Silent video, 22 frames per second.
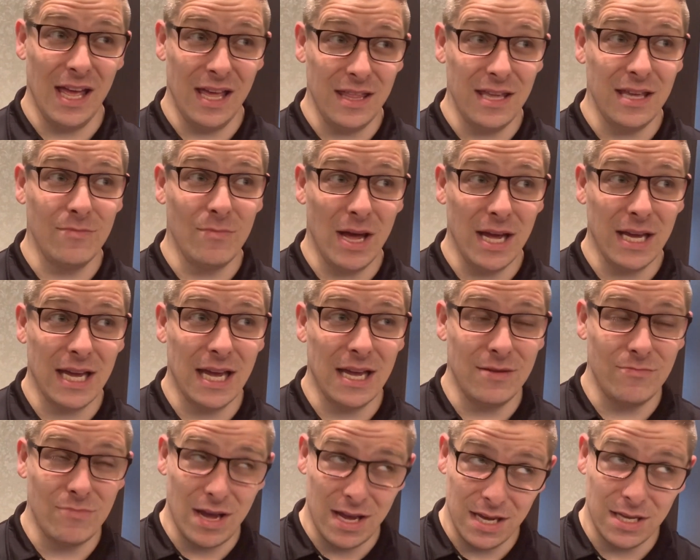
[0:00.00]
in
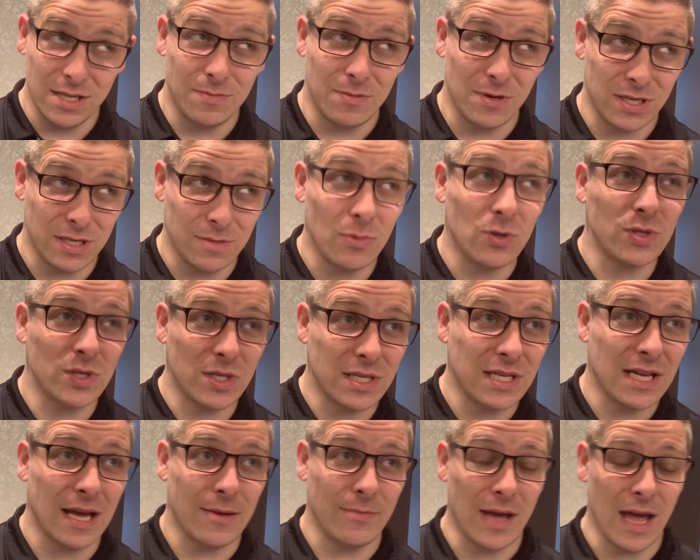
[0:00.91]
my experience, most
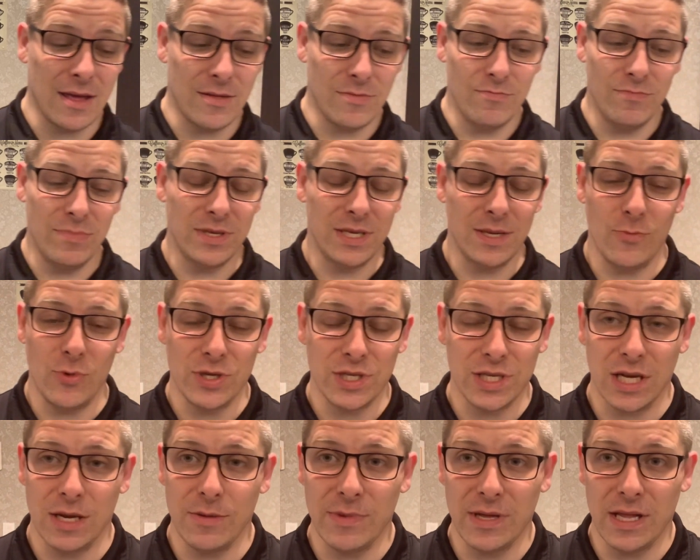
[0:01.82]
of the time, yeah,
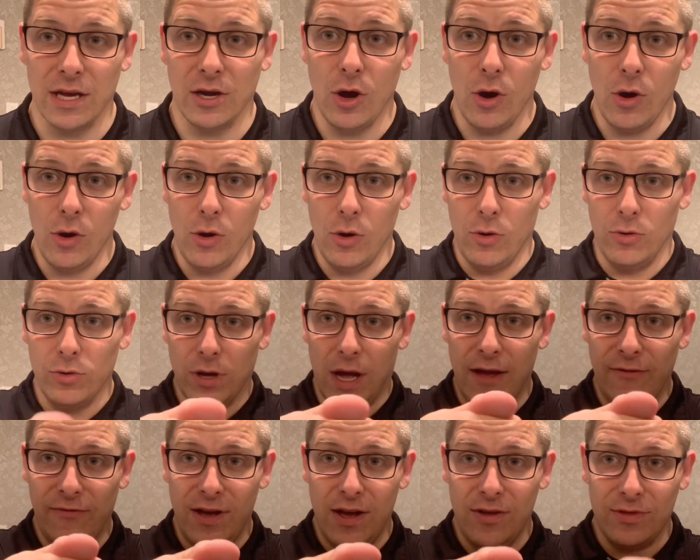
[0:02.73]
someone's gonna be like, "Oh,
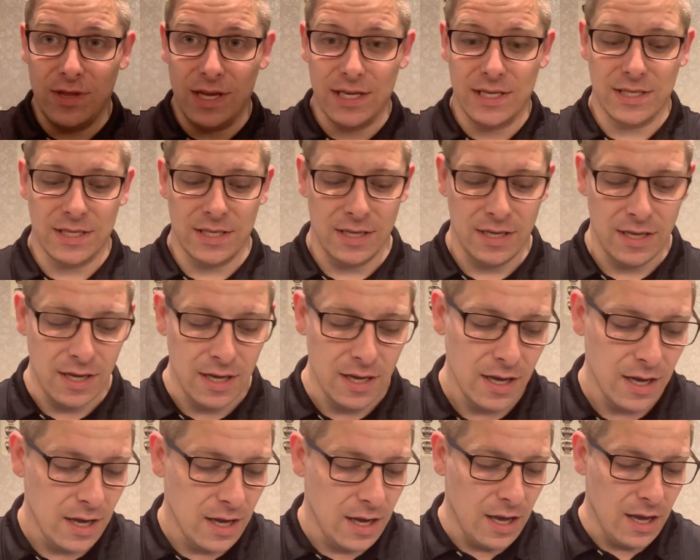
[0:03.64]
I found this,"
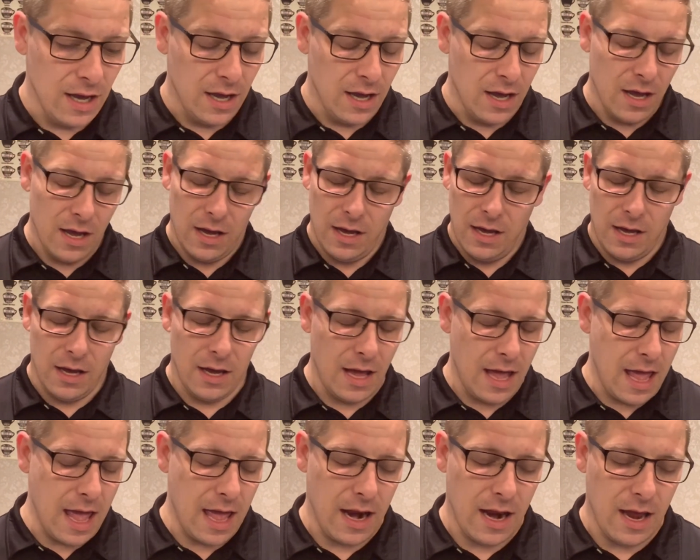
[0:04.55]

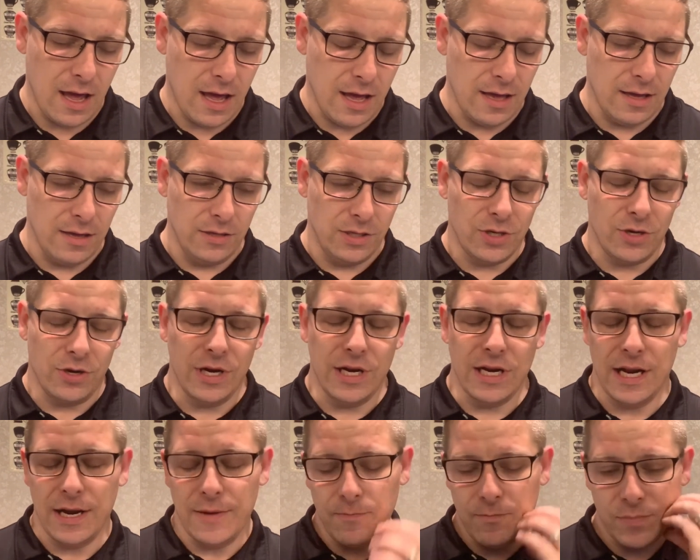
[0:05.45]
and turn
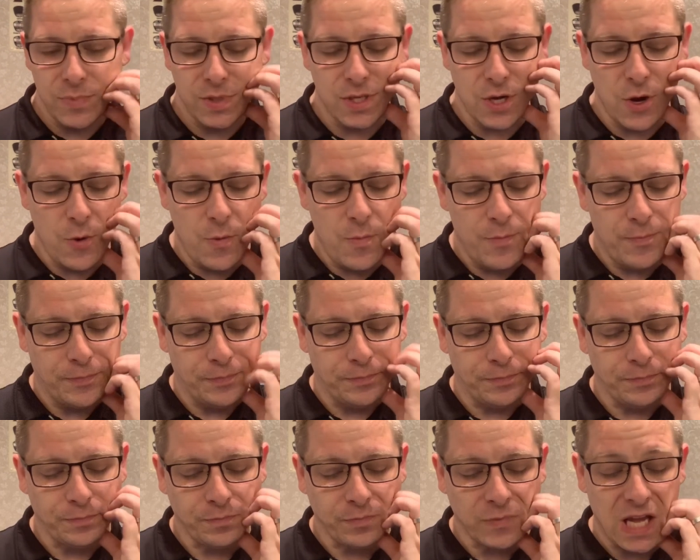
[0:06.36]
it in. So,
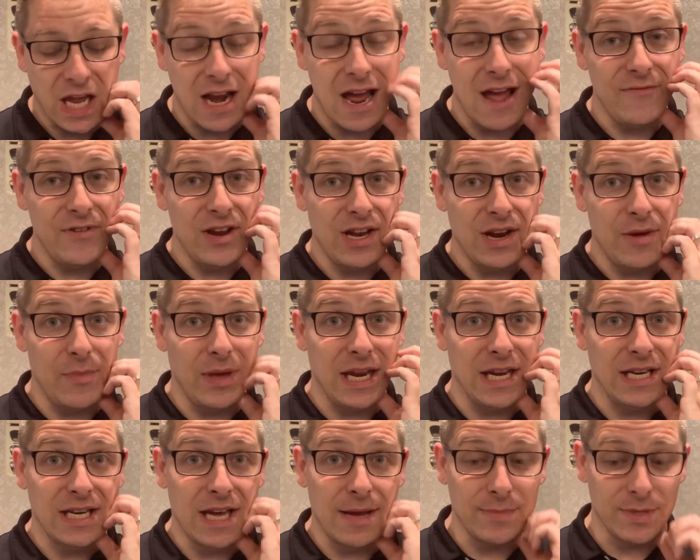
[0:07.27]
and I've done it
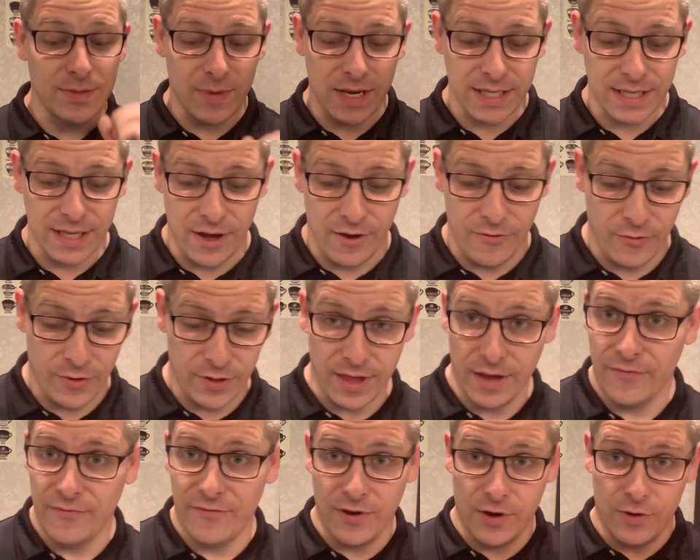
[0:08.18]
many times myself with
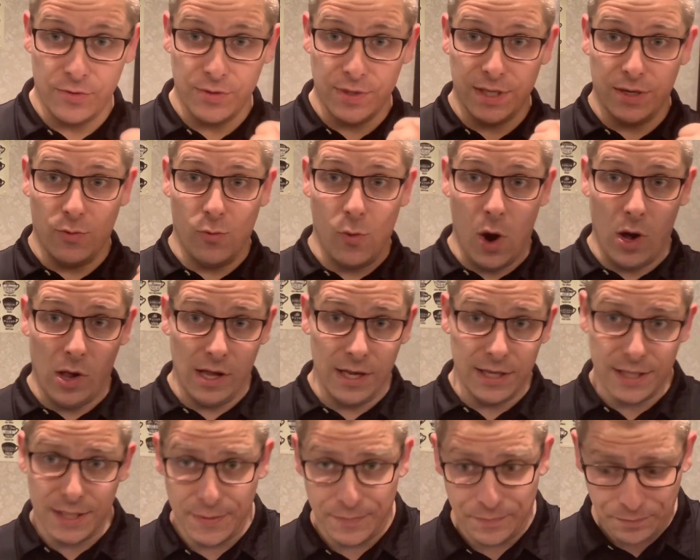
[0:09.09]
phones and
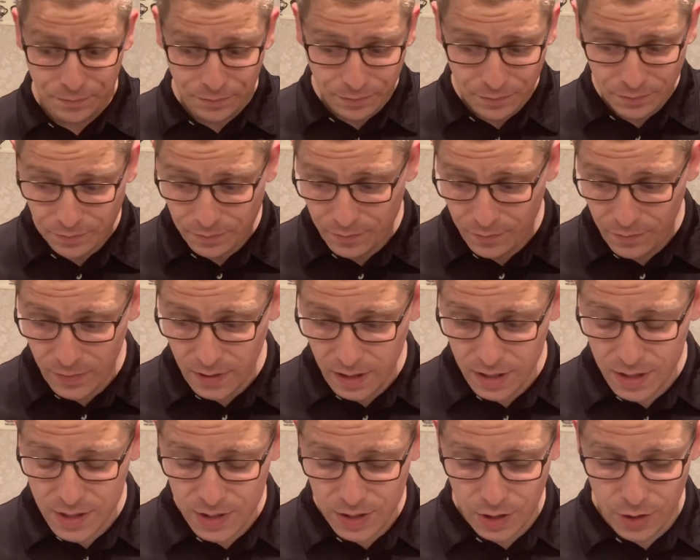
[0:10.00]
wallets.
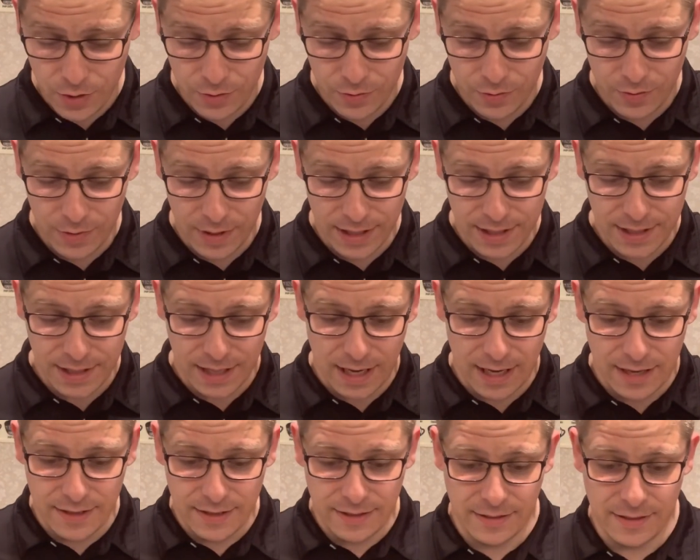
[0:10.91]
So
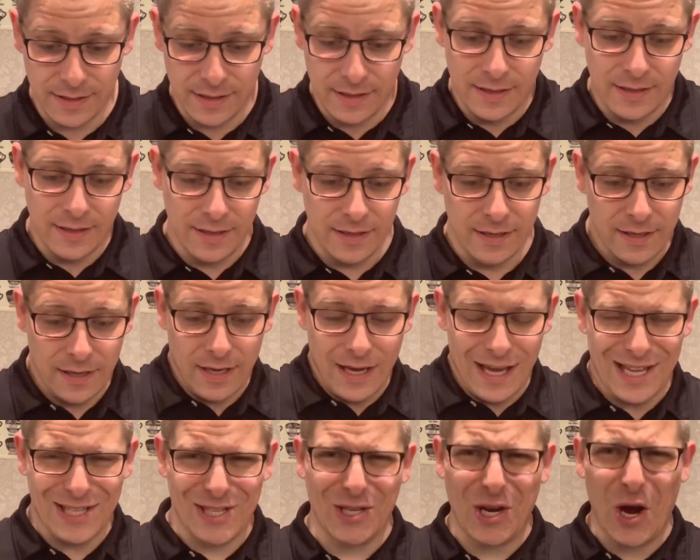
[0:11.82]

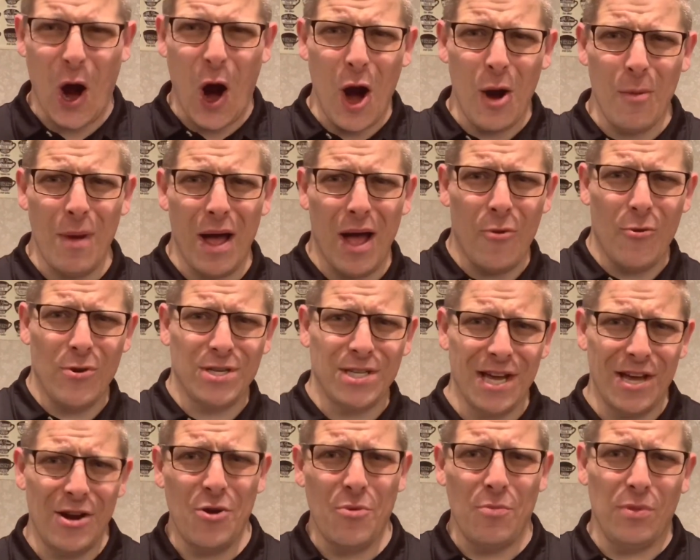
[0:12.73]
it's karma, which
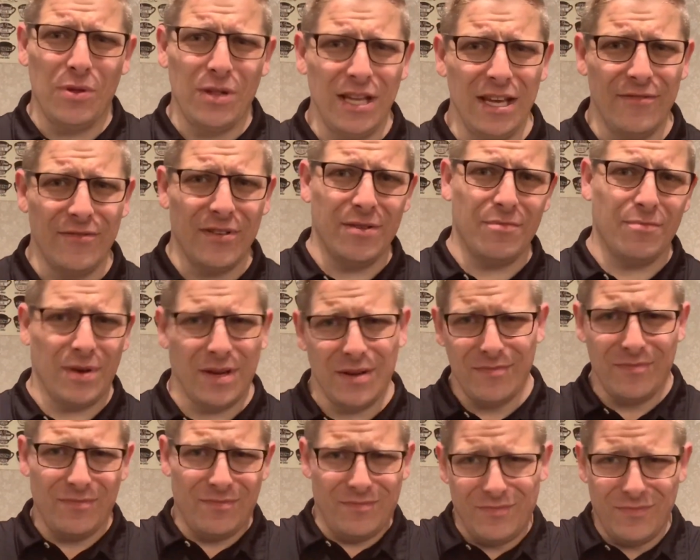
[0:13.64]
I don't believe in,
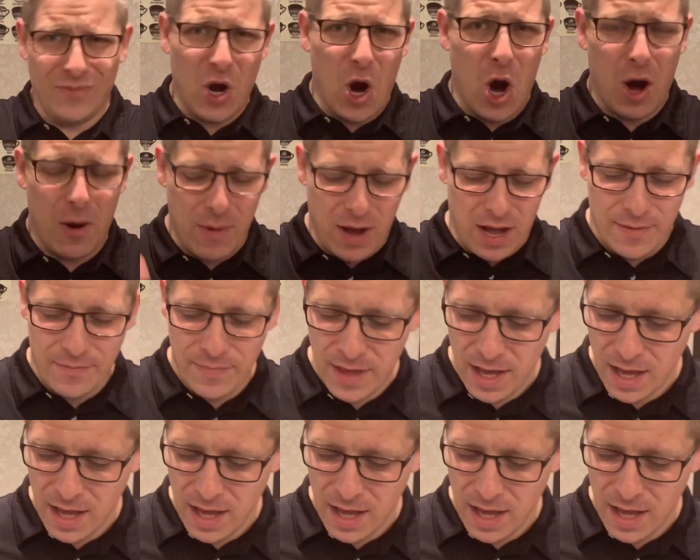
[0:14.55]
but karma.